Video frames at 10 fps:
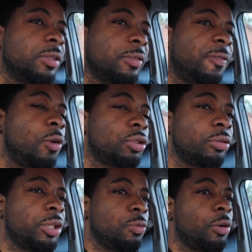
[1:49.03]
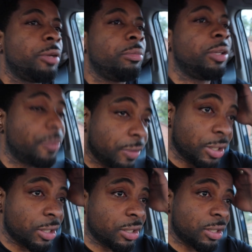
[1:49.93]
folks only wanted me for
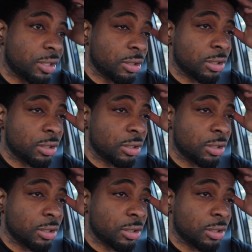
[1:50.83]
this.